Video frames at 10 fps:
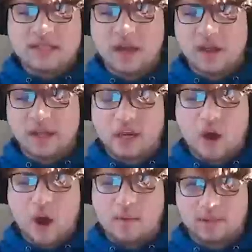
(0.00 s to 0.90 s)
not like,
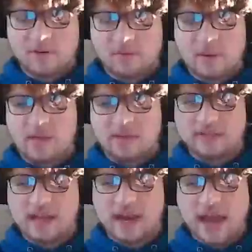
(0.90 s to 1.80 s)
oh, I'm so much better than
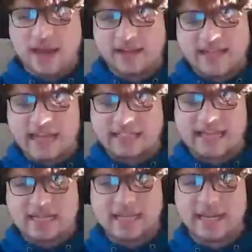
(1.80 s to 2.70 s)
this guy, I can take
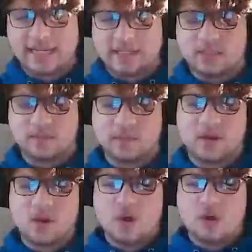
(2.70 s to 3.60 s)
10 seconds.
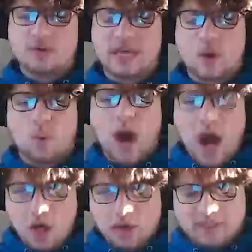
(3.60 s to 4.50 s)
Was that
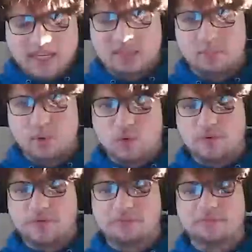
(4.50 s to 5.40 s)
while it was his
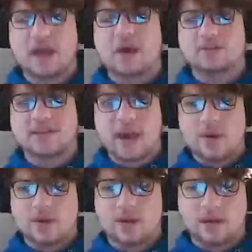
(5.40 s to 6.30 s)
move, I was
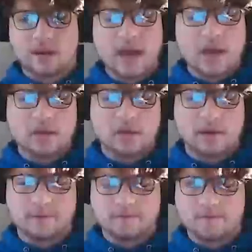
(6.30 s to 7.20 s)

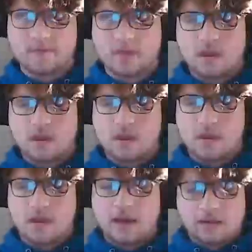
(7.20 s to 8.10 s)
calculating.
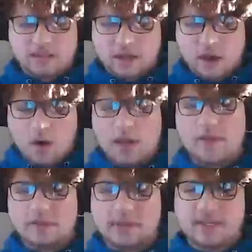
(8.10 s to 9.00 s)
And I was like, oh yeah,
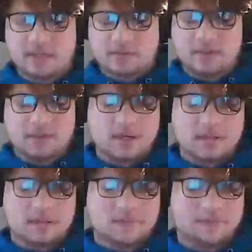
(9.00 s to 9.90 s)
this makes sense.